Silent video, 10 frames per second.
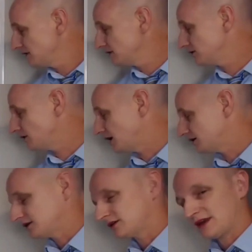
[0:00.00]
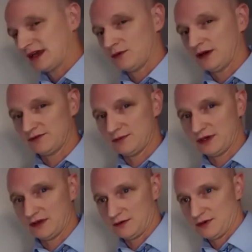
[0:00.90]
you also stay away from
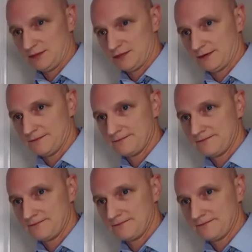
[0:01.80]
other people.